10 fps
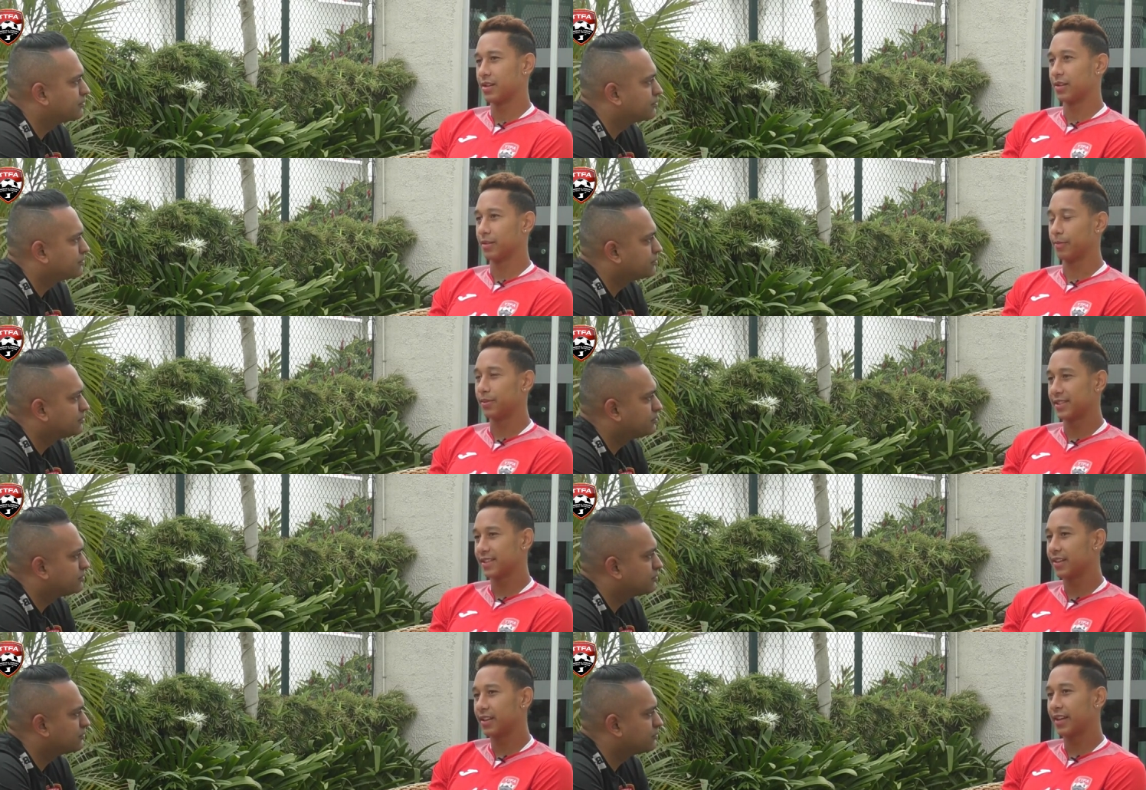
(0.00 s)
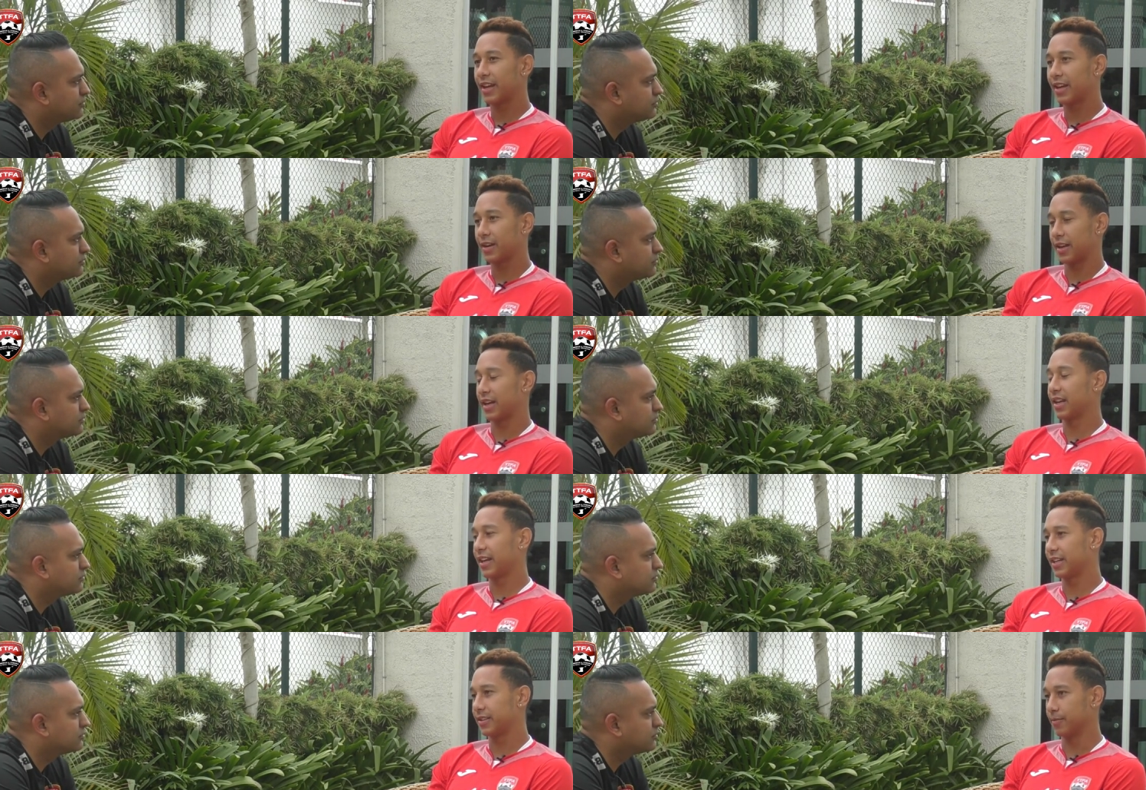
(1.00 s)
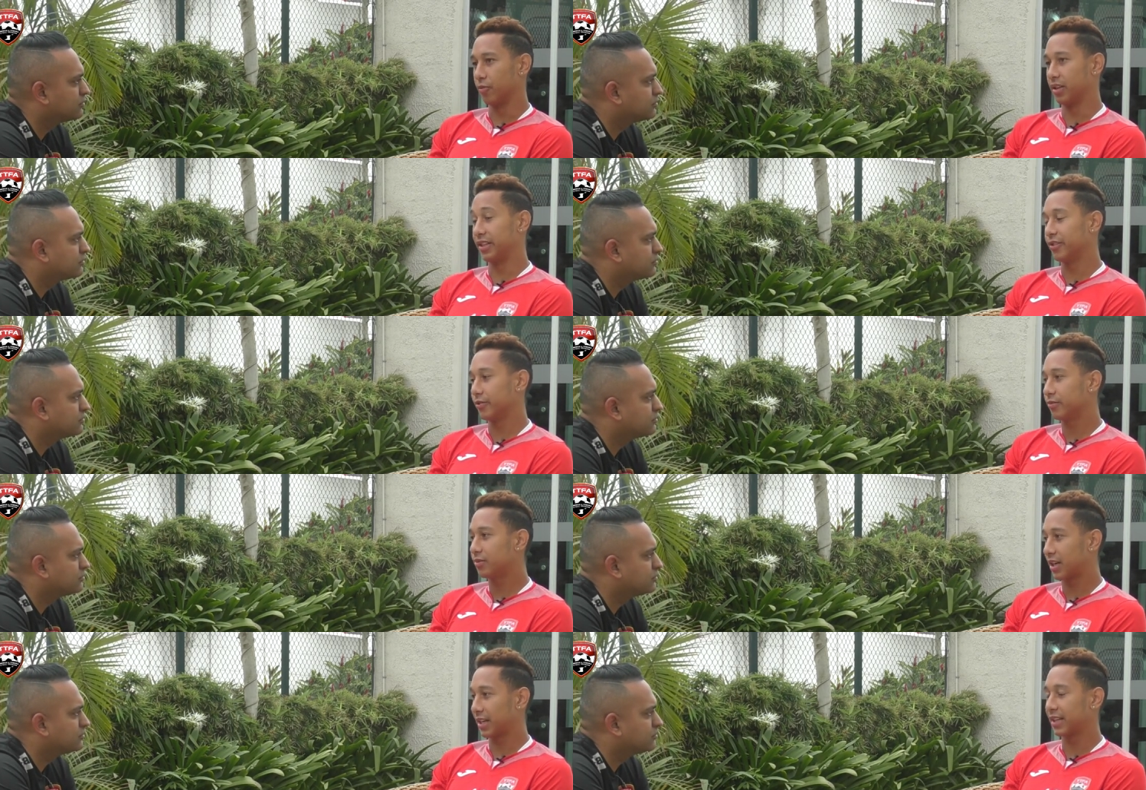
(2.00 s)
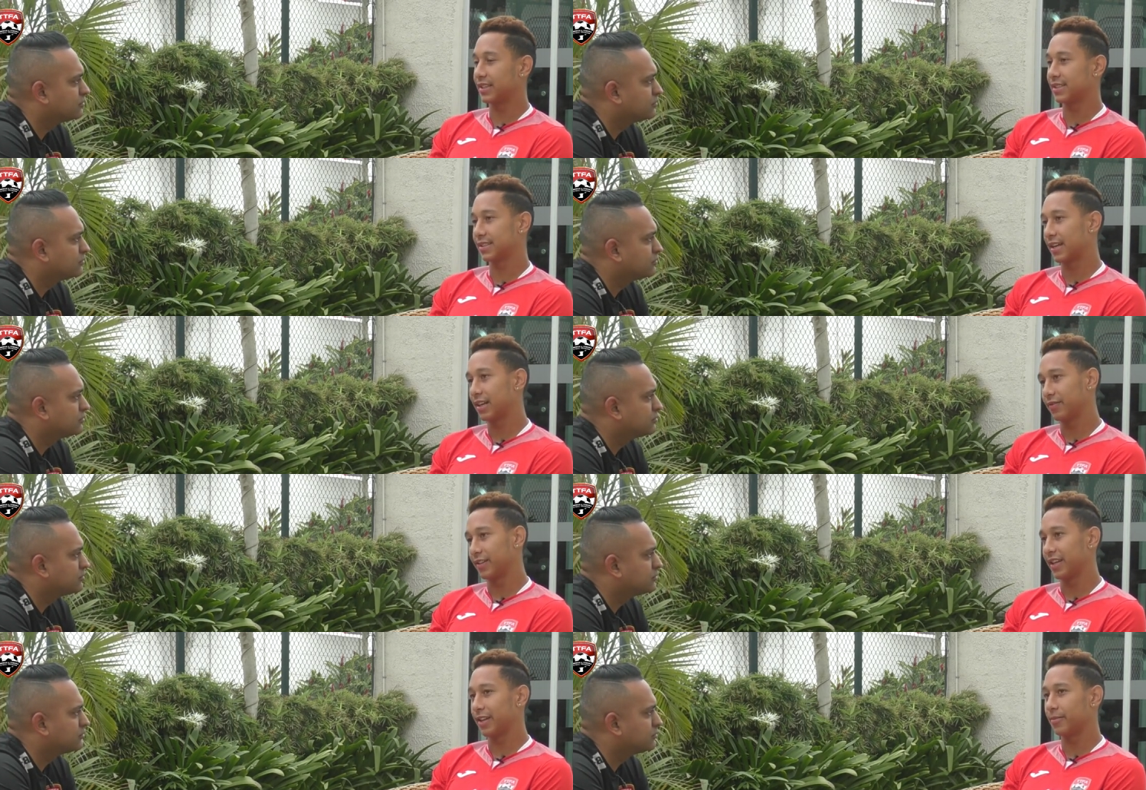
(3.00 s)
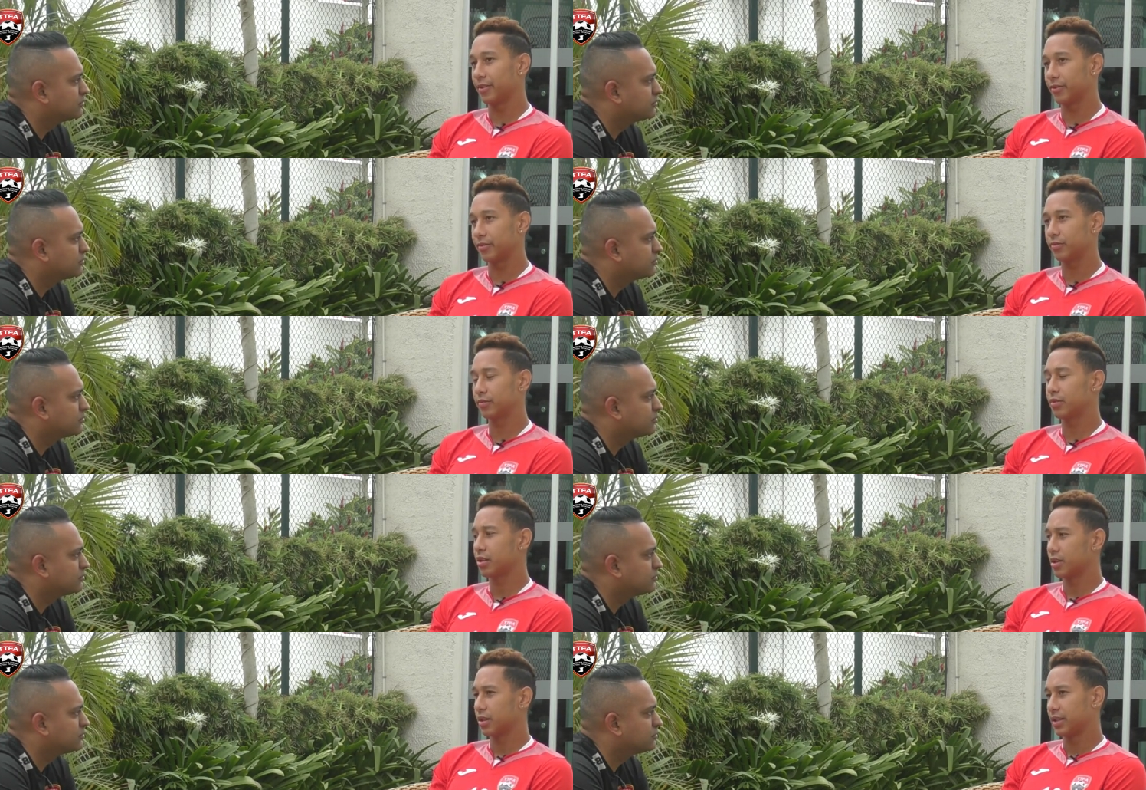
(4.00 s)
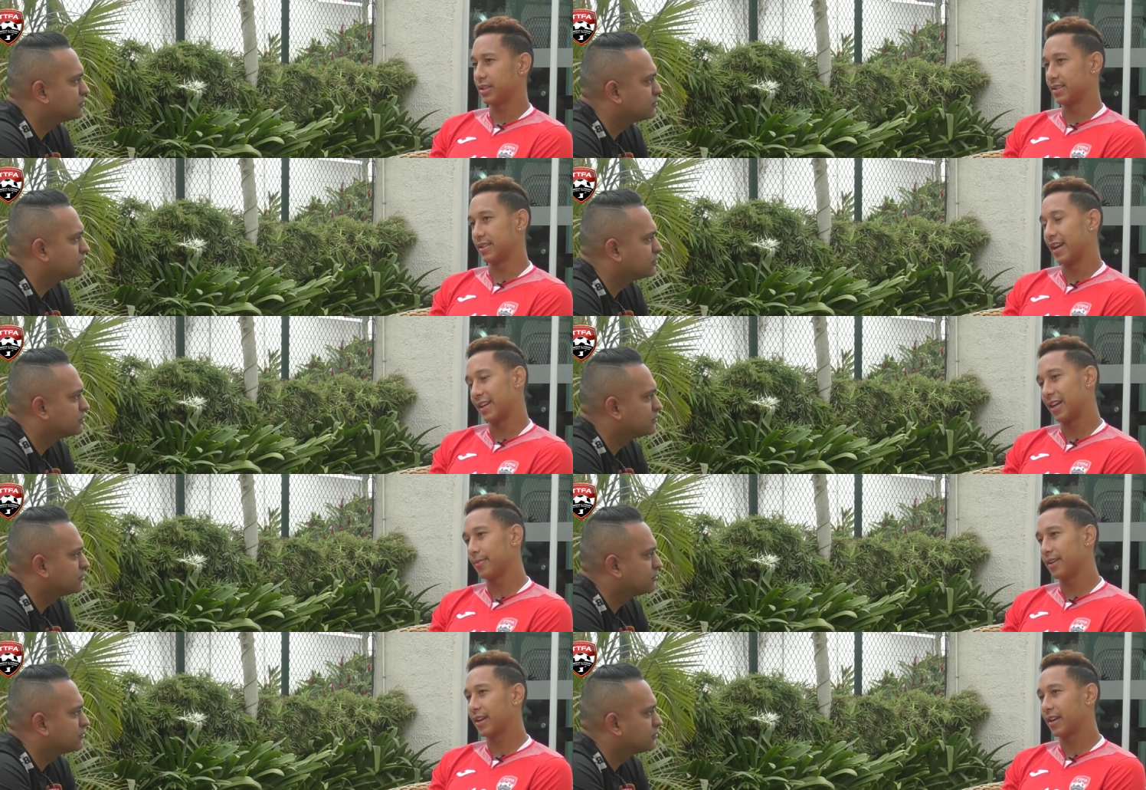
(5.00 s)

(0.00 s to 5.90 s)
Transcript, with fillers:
Speaker 1: Well, um, personally, I, I like Molino. I like his style of game. You know, he's dynamic